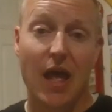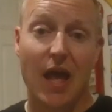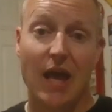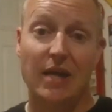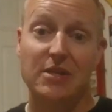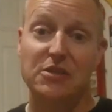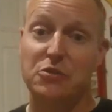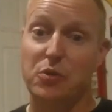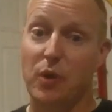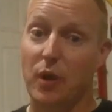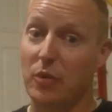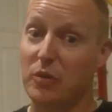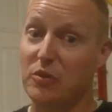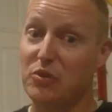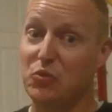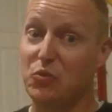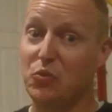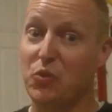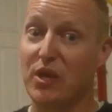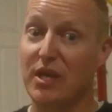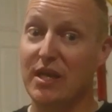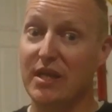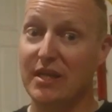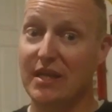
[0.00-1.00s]
And so I was
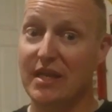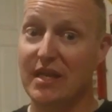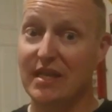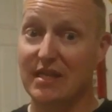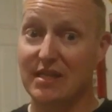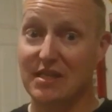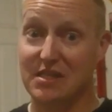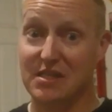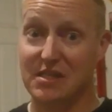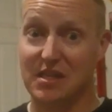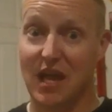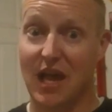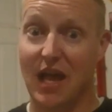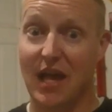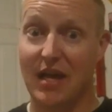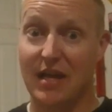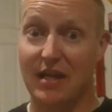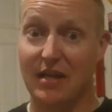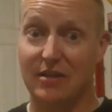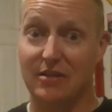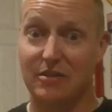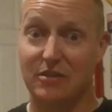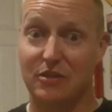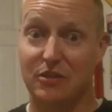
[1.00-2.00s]
really
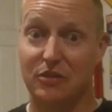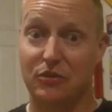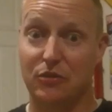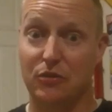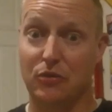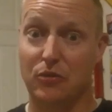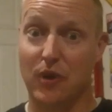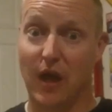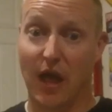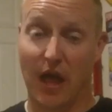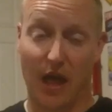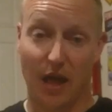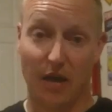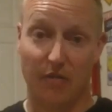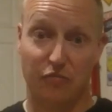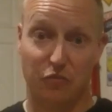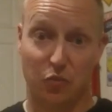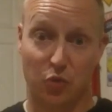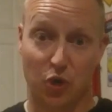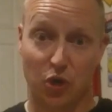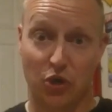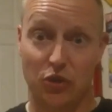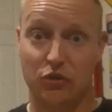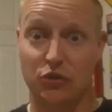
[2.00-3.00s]
excited to have
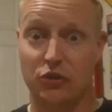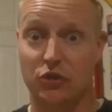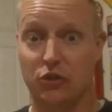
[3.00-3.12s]
one,